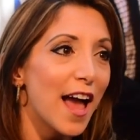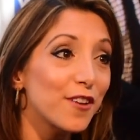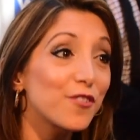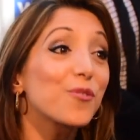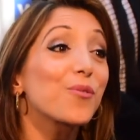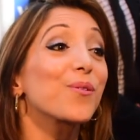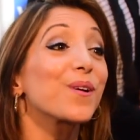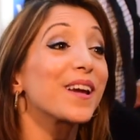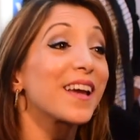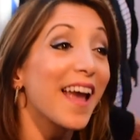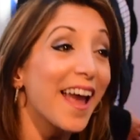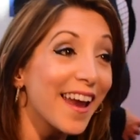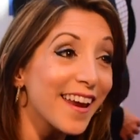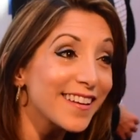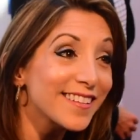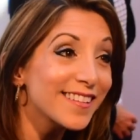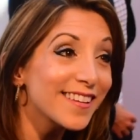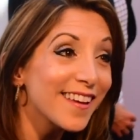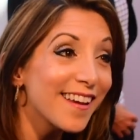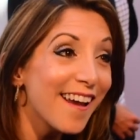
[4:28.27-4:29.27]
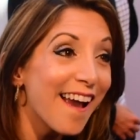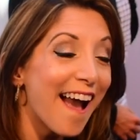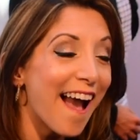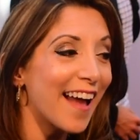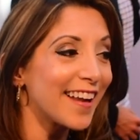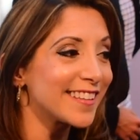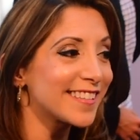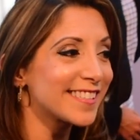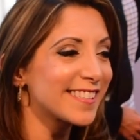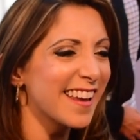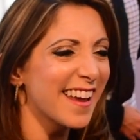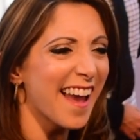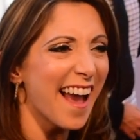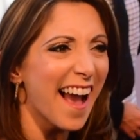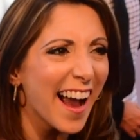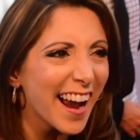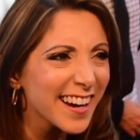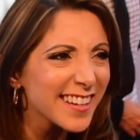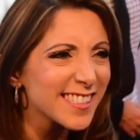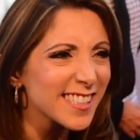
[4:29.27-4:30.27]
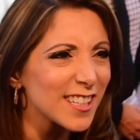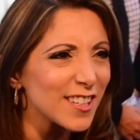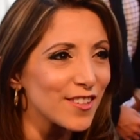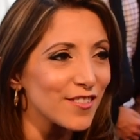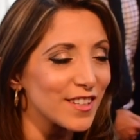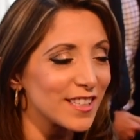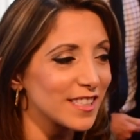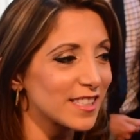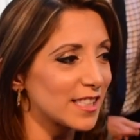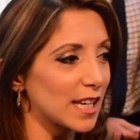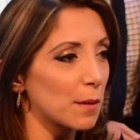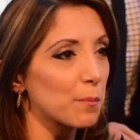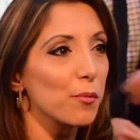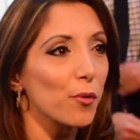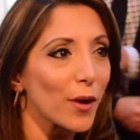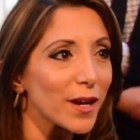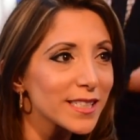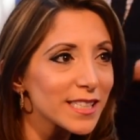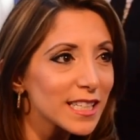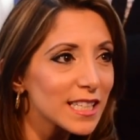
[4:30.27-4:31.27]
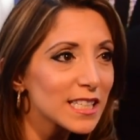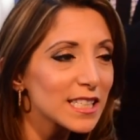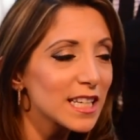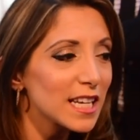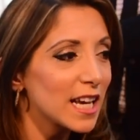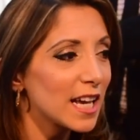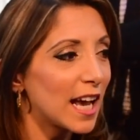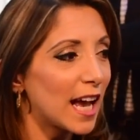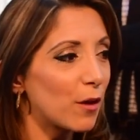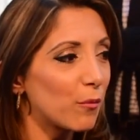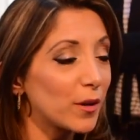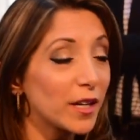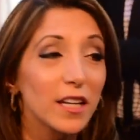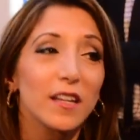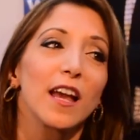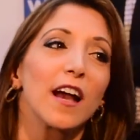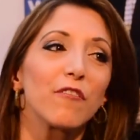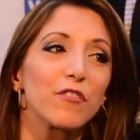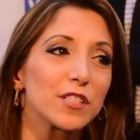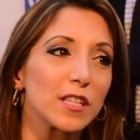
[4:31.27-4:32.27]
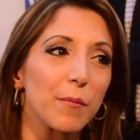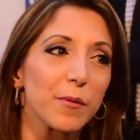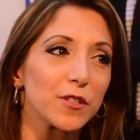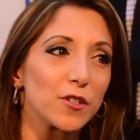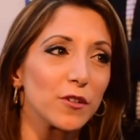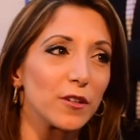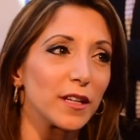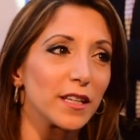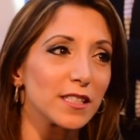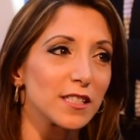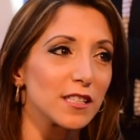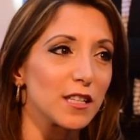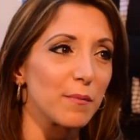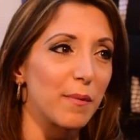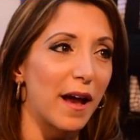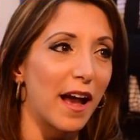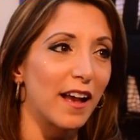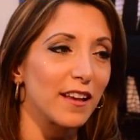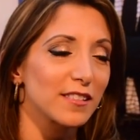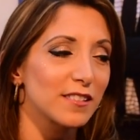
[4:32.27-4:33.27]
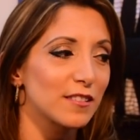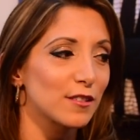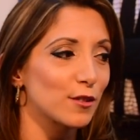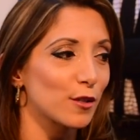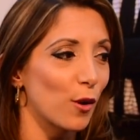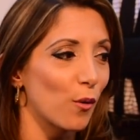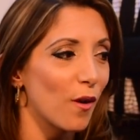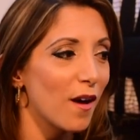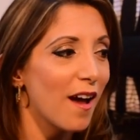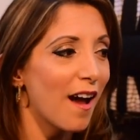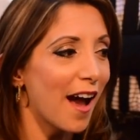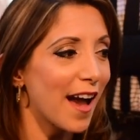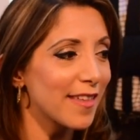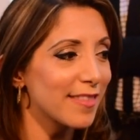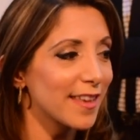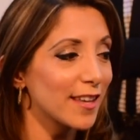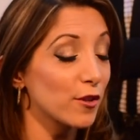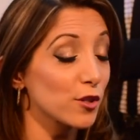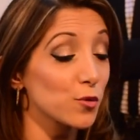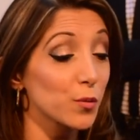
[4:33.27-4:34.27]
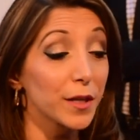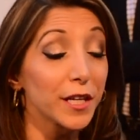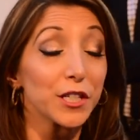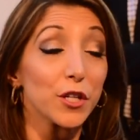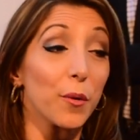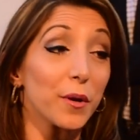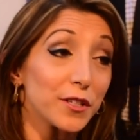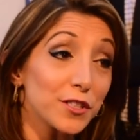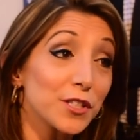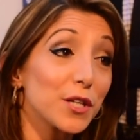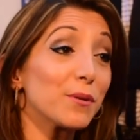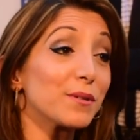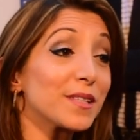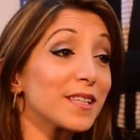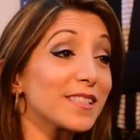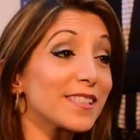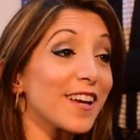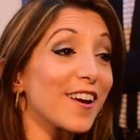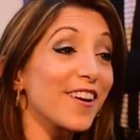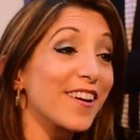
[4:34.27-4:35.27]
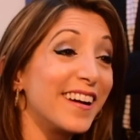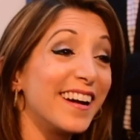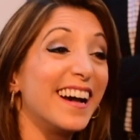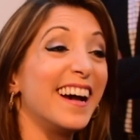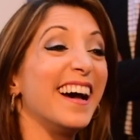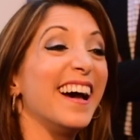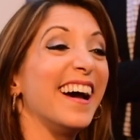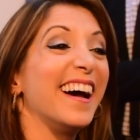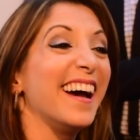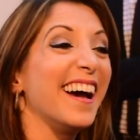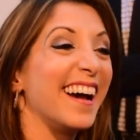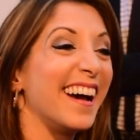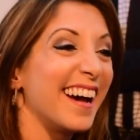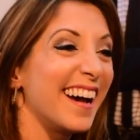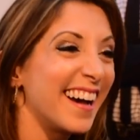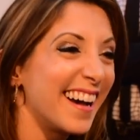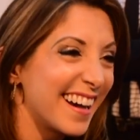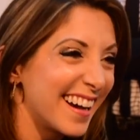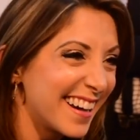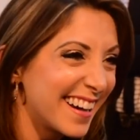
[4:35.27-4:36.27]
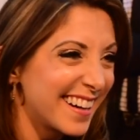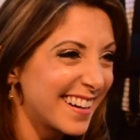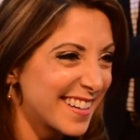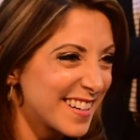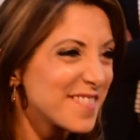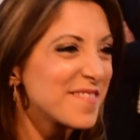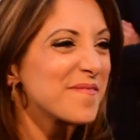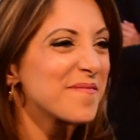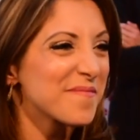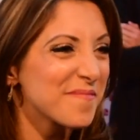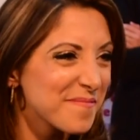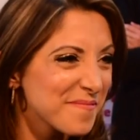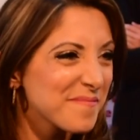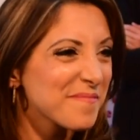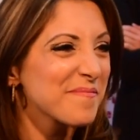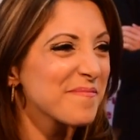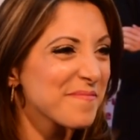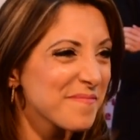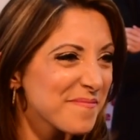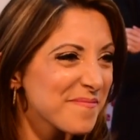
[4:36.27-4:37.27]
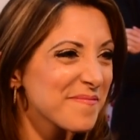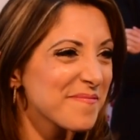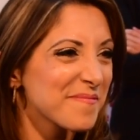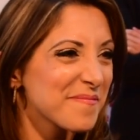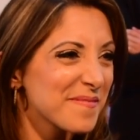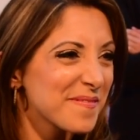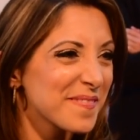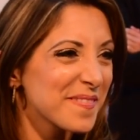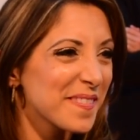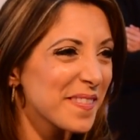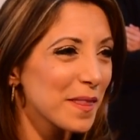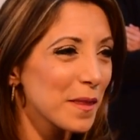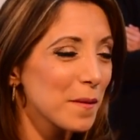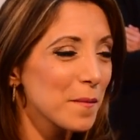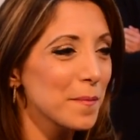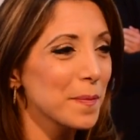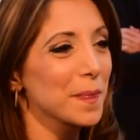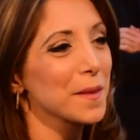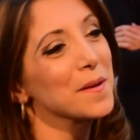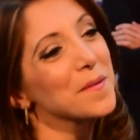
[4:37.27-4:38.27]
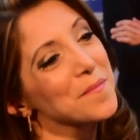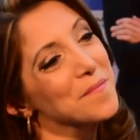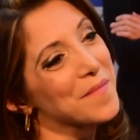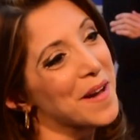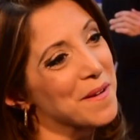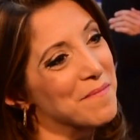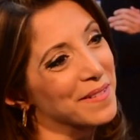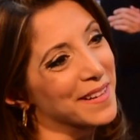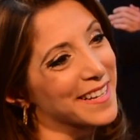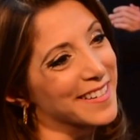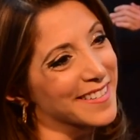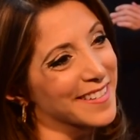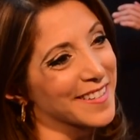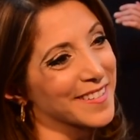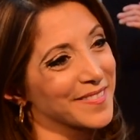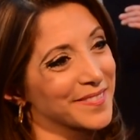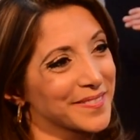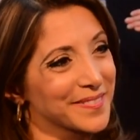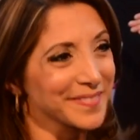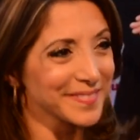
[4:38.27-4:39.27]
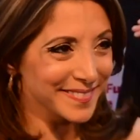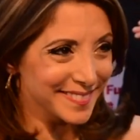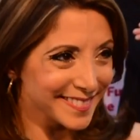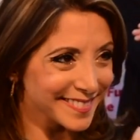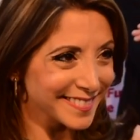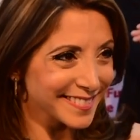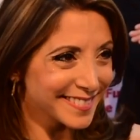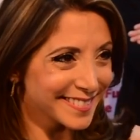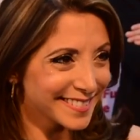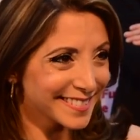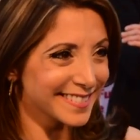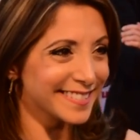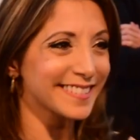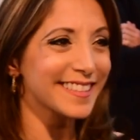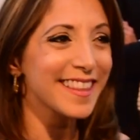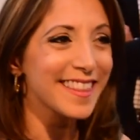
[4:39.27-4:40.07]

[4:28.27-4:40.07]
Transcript: and create and stay active and stay present, and we didn't have those opportunities in the past. So I think there's really no excuse, is there? Yeah, that's amazing. Thank you so much for chatting with me. You look beautiful. Enjoy the night.